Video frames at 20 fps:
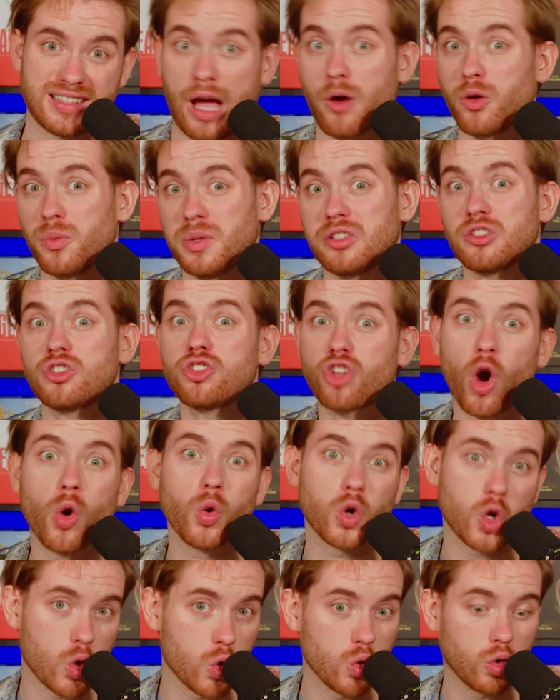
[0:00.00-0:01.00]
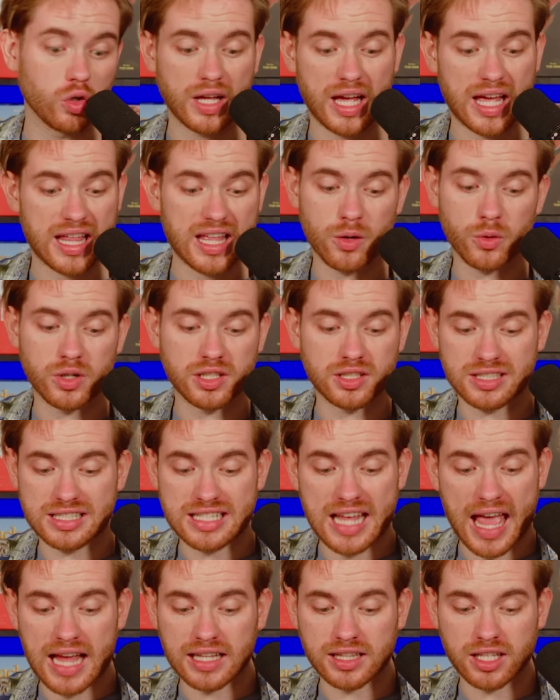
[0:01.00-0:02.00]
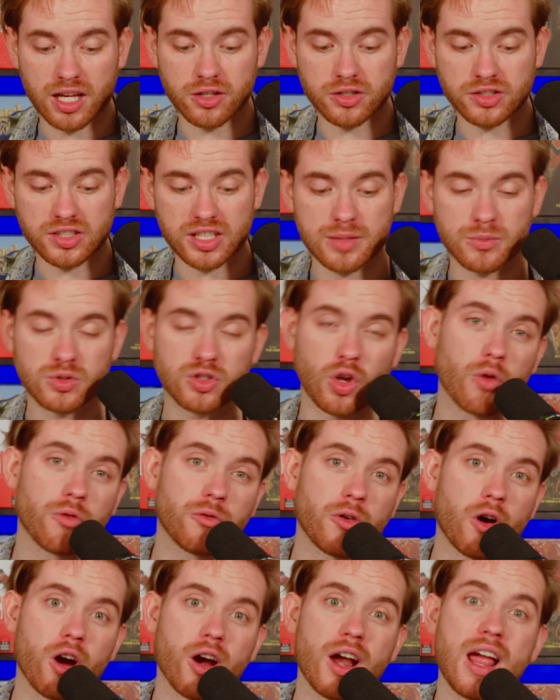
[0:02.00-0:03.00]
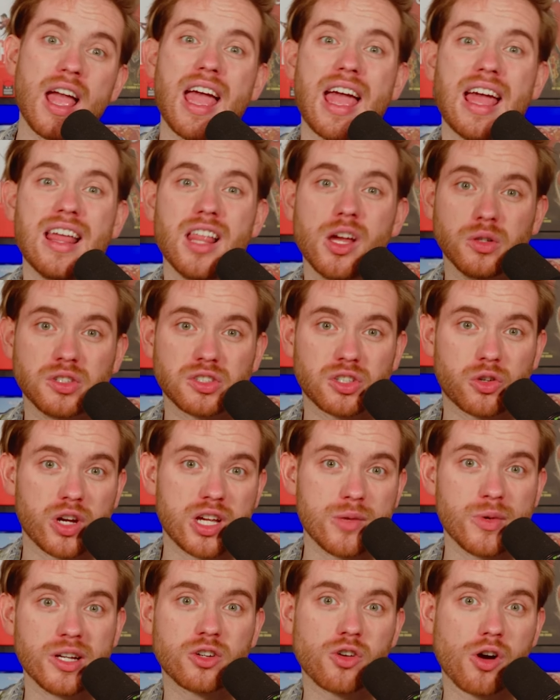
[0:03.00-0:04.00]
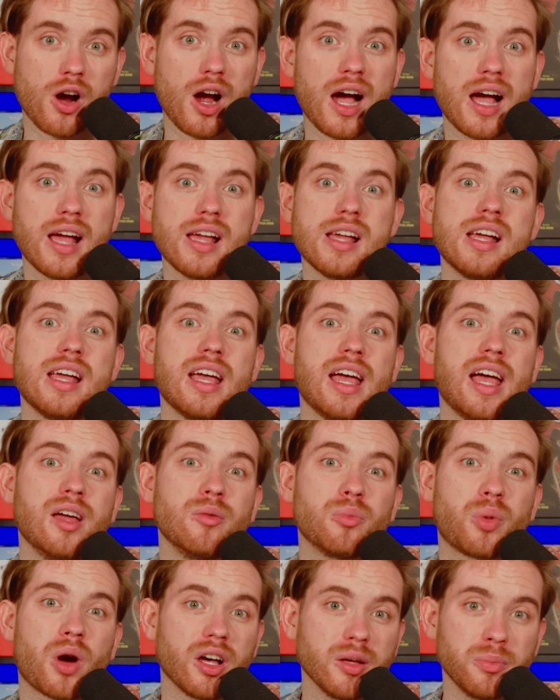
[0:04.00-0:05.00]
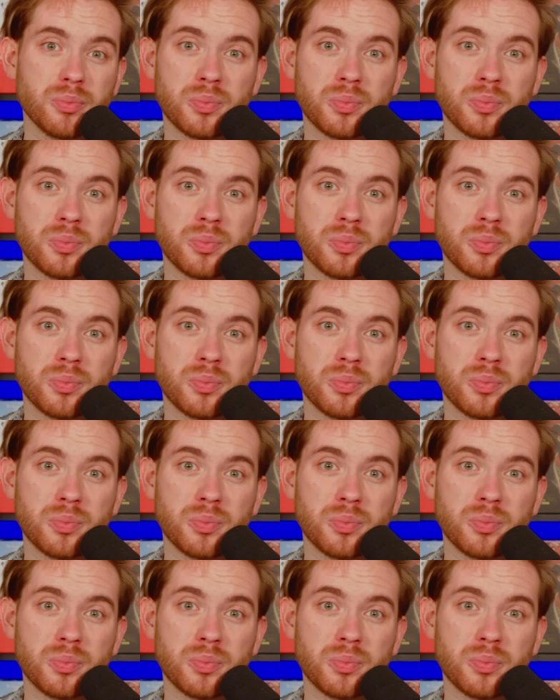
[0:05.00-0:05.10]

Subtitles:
That would be so cool, and it would yank the other team so far, and they would scream and cry, and probably